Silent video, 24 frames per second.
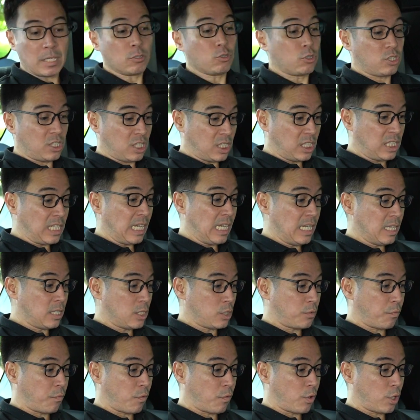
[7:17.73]

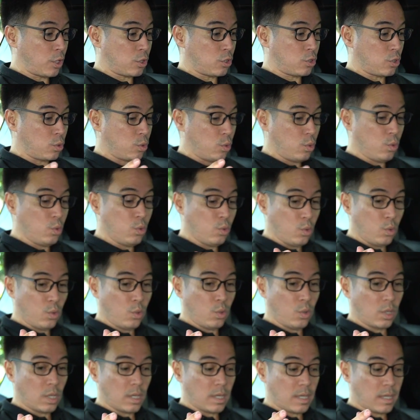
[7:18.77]
Seats for
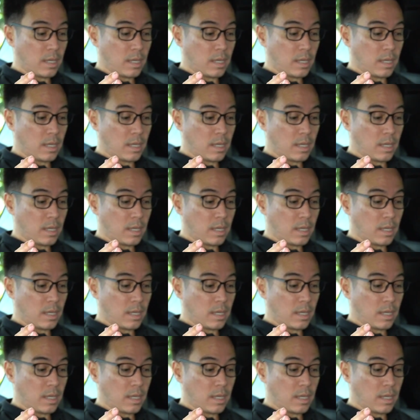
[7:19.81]
two